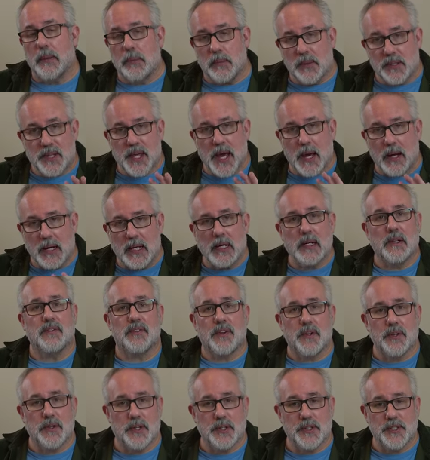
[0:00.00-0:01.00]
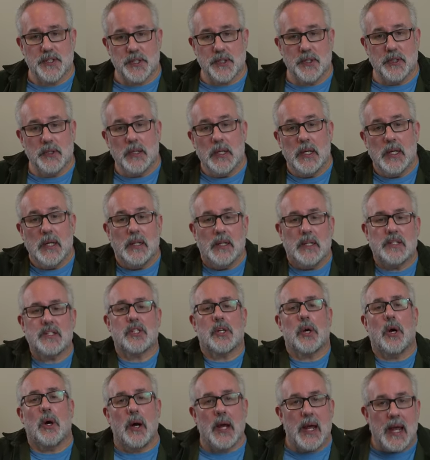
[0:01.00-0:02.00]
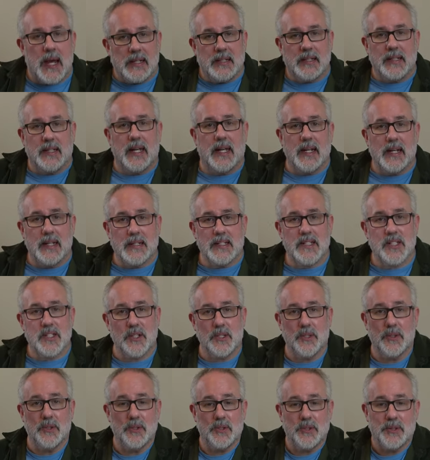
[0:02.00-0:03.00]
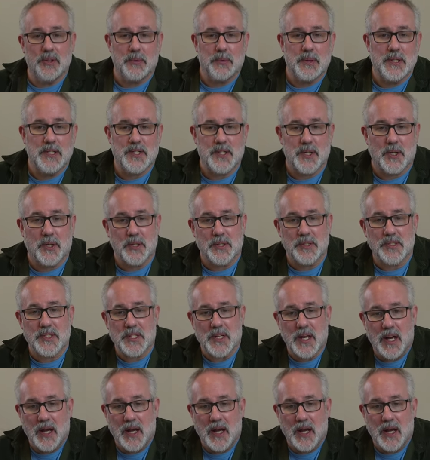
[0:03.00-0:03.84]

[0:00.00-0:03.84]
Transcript: without any further ado, let's go ahead and get into the results